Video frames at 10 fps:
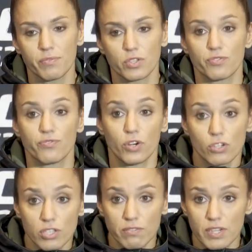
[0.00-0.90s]
was
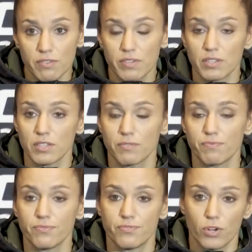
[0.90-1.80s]
first event when the
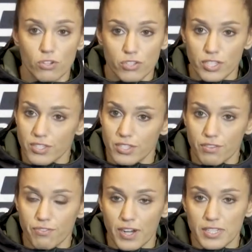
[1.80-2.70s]
first
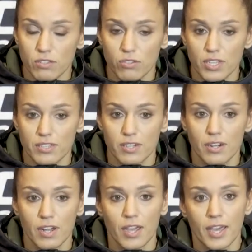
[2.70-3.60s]
sister fights
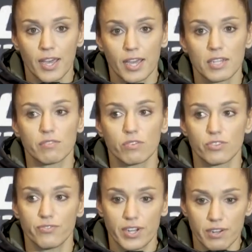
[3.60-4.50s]
together, and it
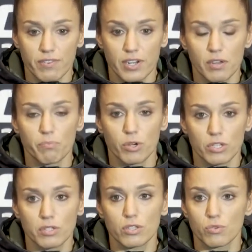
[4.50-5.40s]
was very
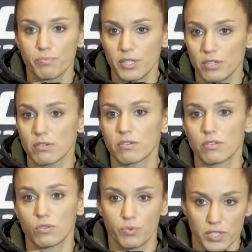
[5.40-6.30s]
important to me
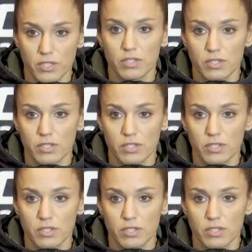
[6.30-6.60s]
to win.